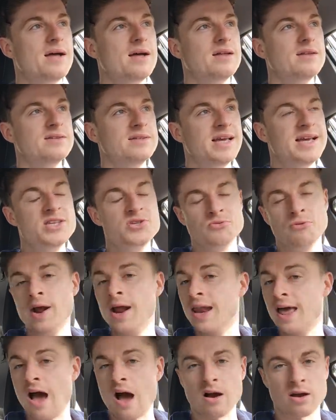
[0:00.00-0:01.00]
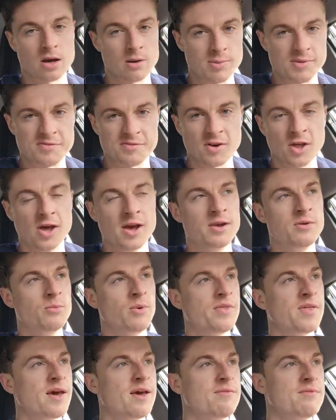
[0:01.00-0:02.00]
Leeds really are going to be flirting
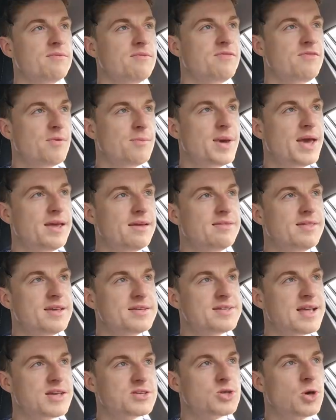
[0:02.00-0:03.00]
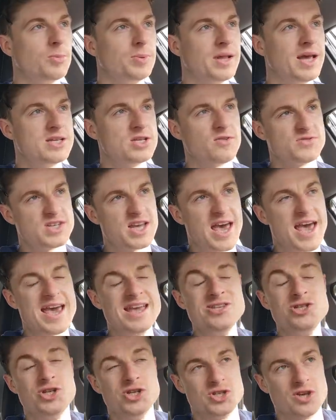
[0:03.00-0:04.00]
with it for me these next couple of years. Obviously, it
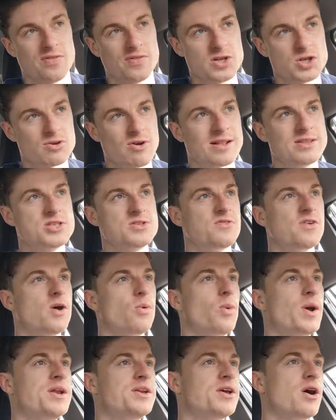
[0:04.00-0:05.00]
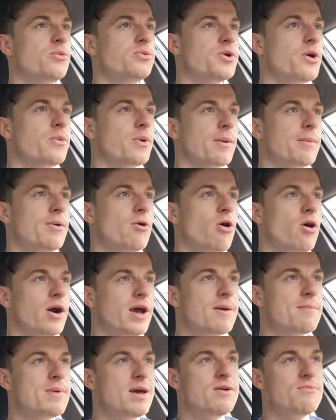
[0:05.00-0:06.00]
hinges on the transfer window. Don't get me wrong.
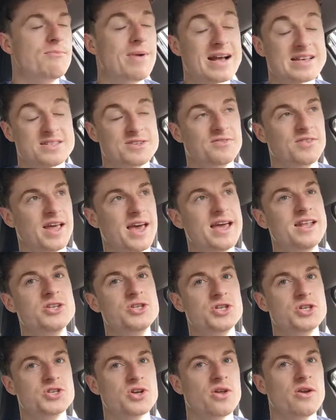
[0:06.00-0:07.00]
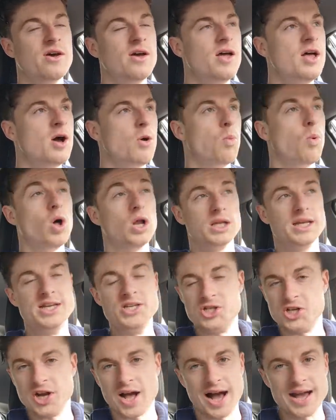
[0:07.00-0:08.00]
It massively hinges on what
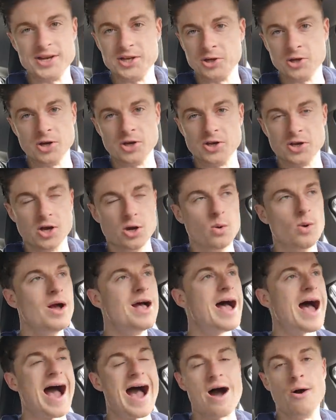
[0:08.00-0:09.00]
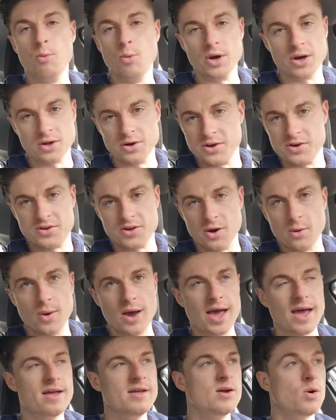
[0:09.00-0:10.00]
Leeds United are going to do, how we're going to do
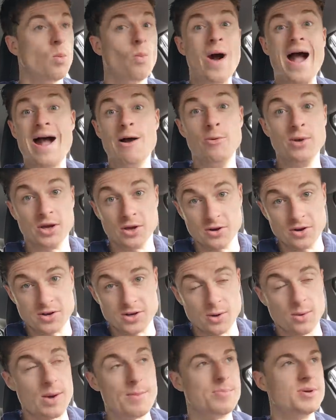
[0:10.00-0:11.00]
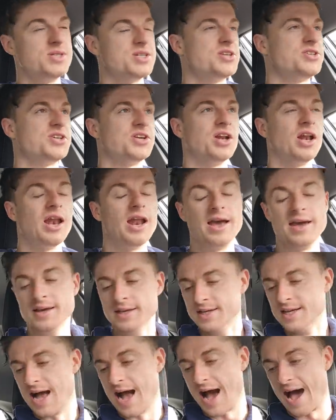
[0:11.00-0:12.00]
it, where we're going to do it positionally.
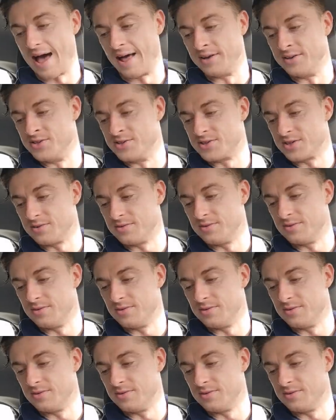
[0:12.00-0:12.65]
And